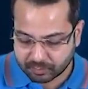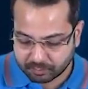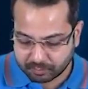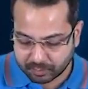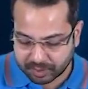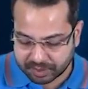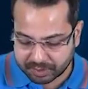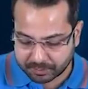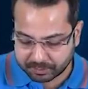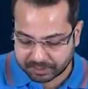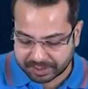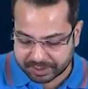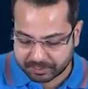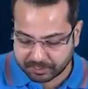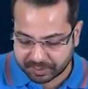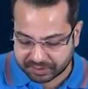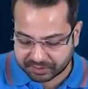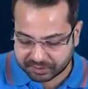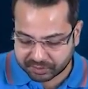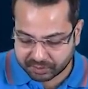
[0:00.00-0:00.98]

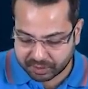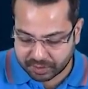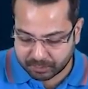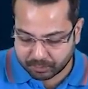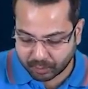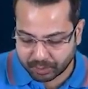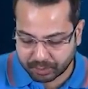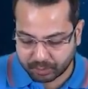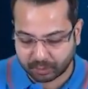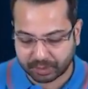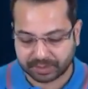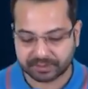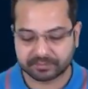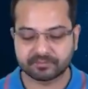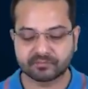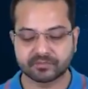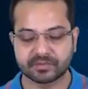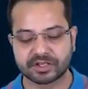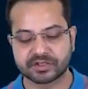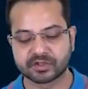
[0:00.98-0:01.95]
multiplied by
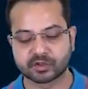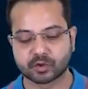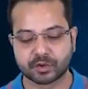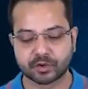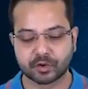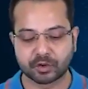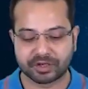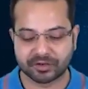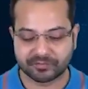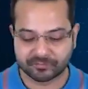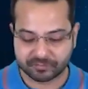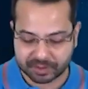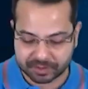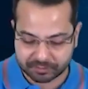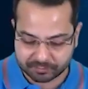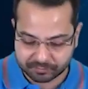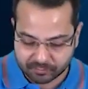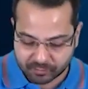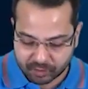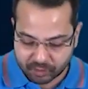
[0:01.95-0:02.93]
3.1 is going to give
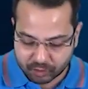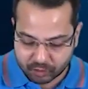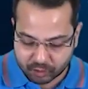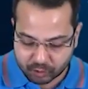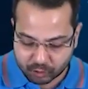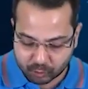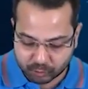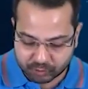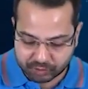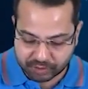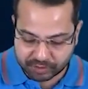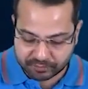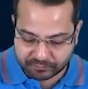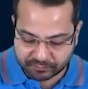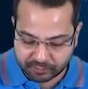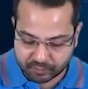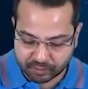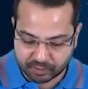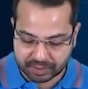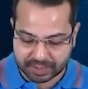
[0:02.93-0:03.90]
me
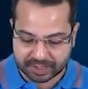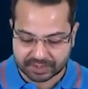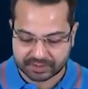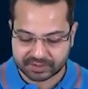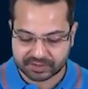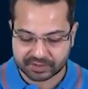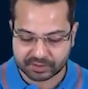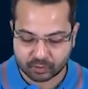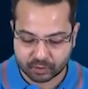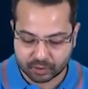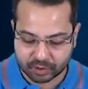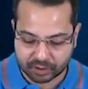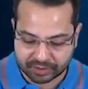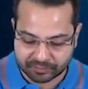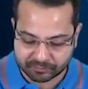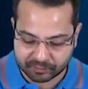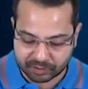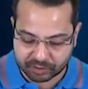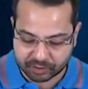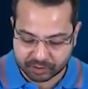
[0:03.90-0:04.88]
234 and this is going to
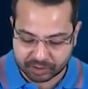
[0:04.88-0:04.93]
give me